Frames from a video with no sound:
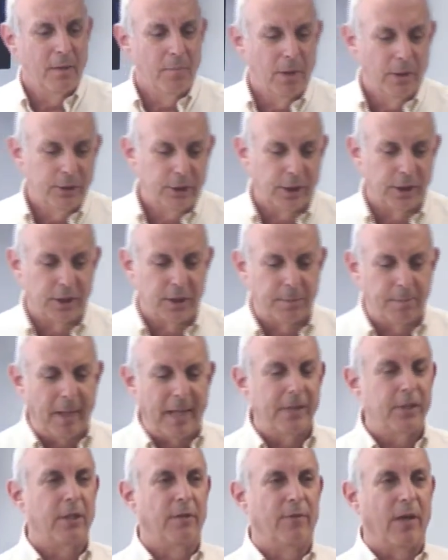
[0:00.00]
the most
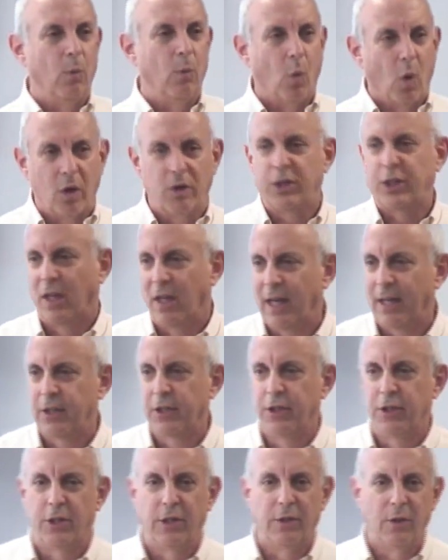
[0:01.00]
expensive and worst
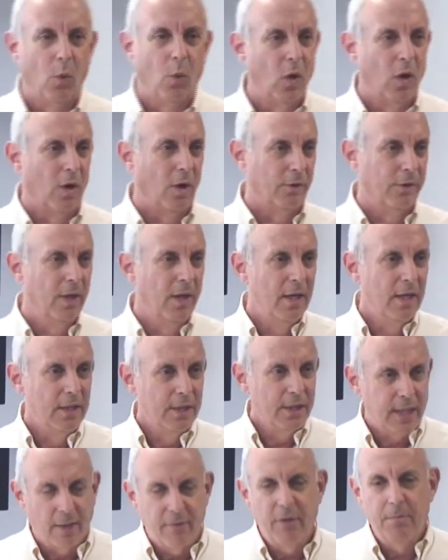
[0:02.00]
elections in the world.
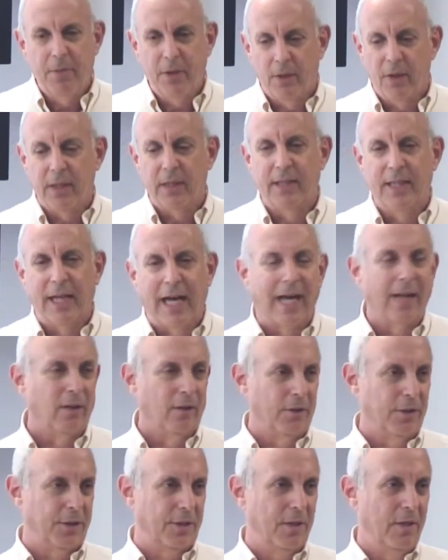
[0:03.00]
$7 billion
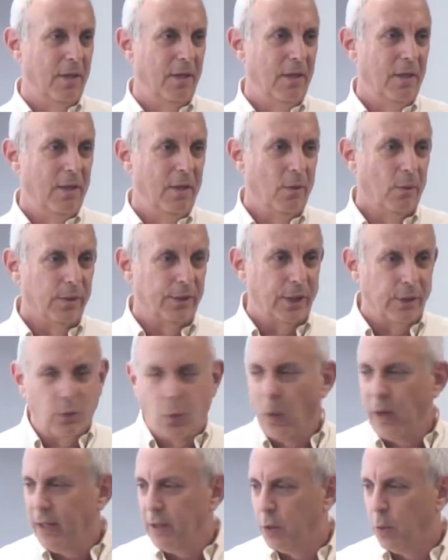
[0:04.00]
was the
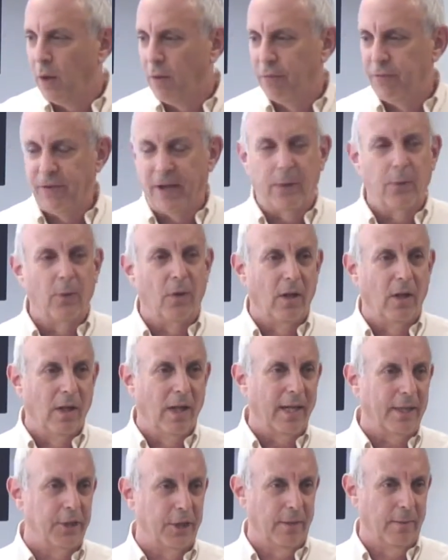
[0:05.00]
2012 federal
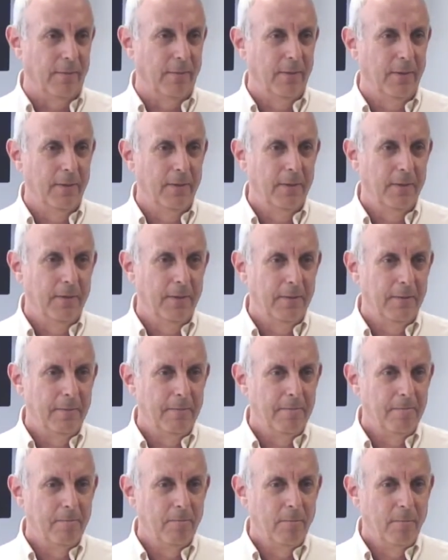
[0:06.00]
election.
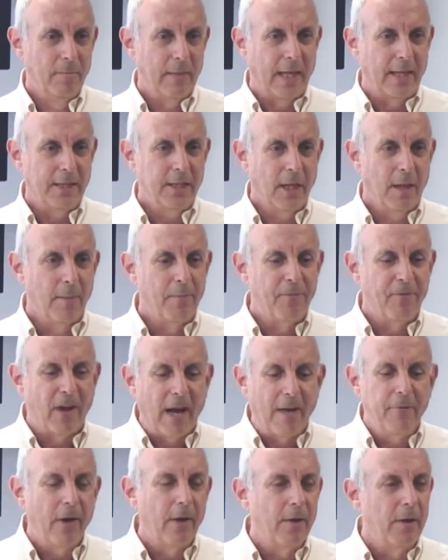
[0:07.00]
That's up
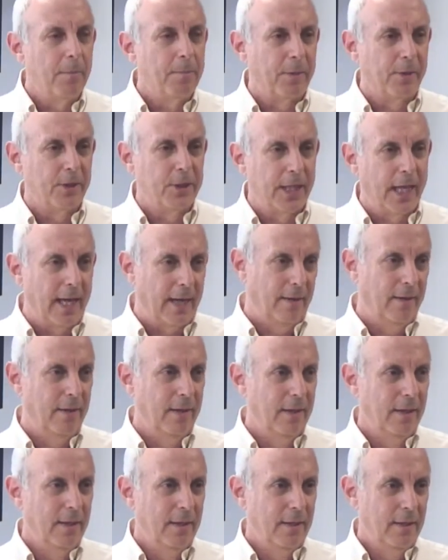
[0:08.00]
500%
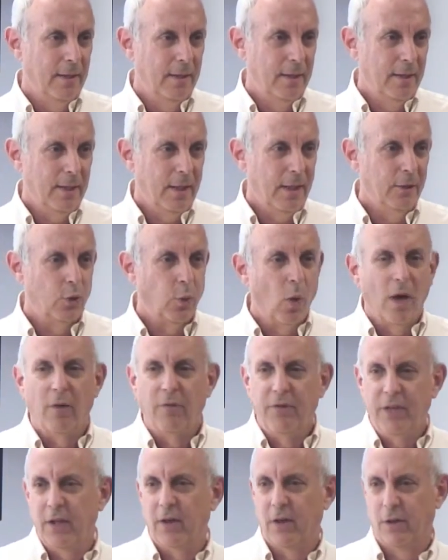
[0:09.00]
in
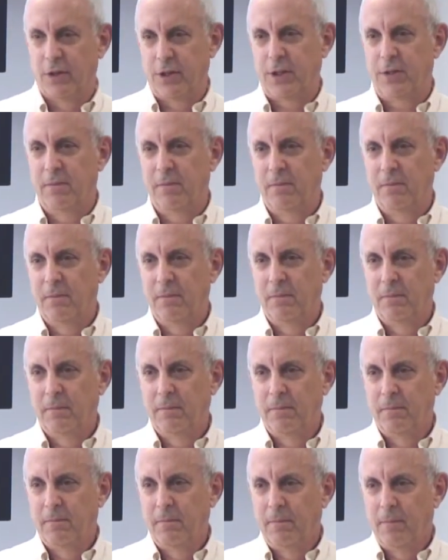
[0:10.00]
12 years.
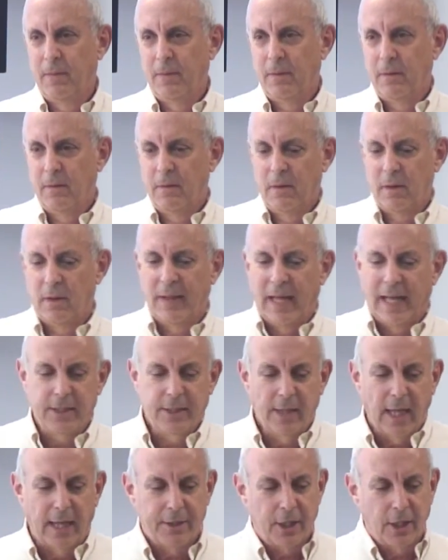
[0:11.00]
And
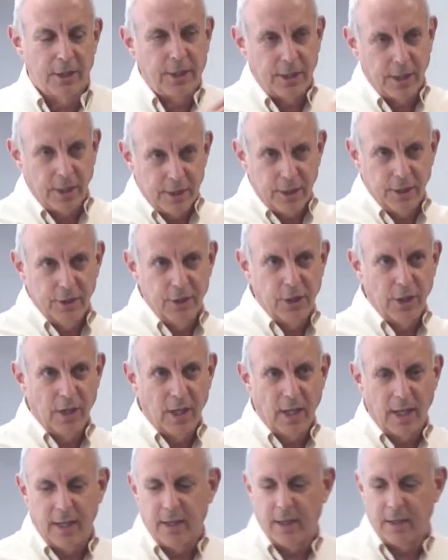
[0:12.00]
that's not just Citizens
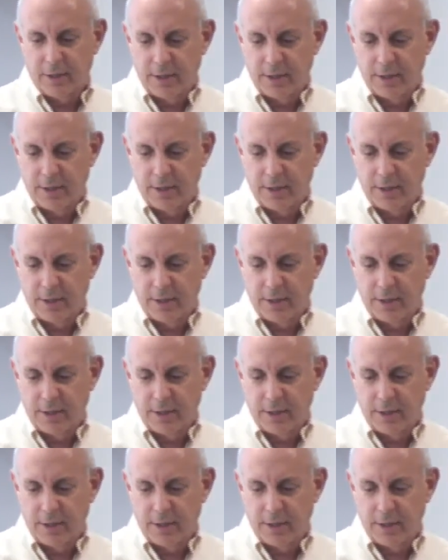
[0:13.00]
United, and